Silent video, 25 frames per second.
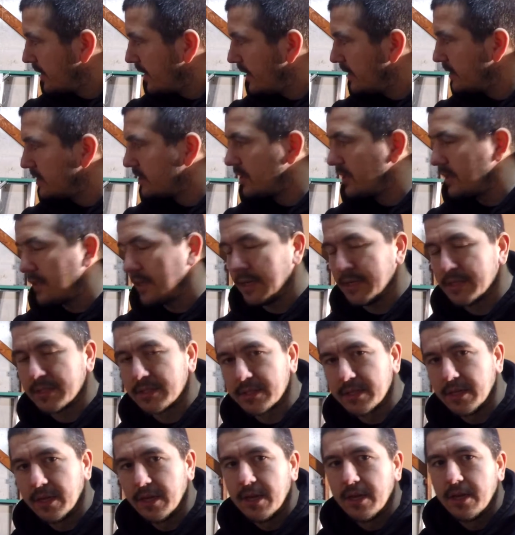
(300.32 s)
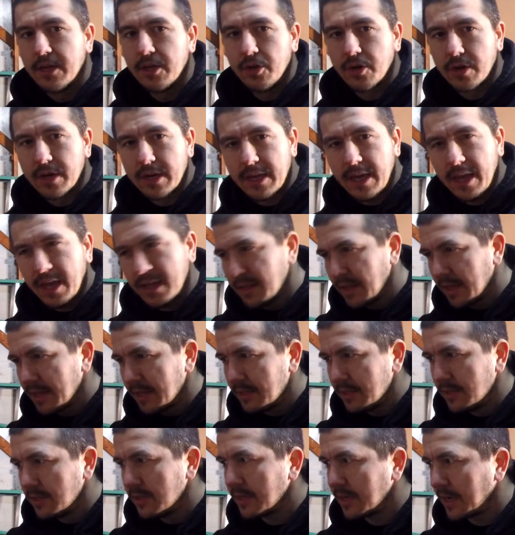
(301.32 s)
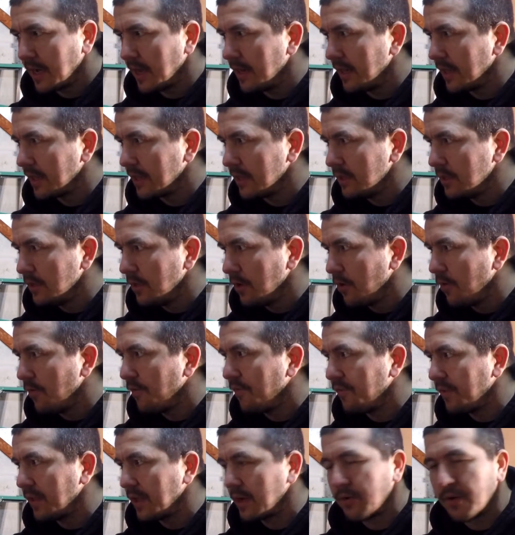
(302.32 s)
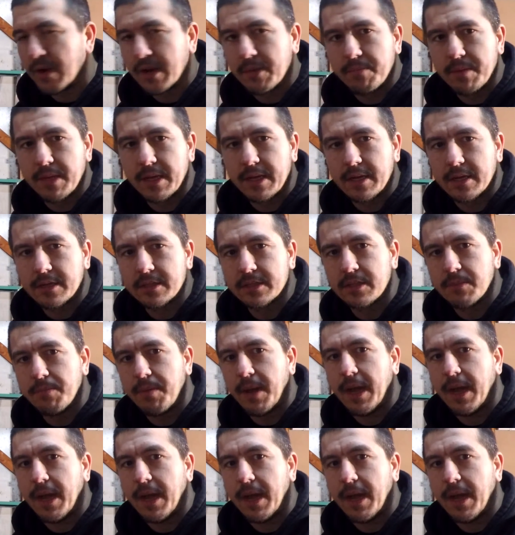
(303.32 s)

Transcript: into this, you're going to get like kind of like a low flickering, because the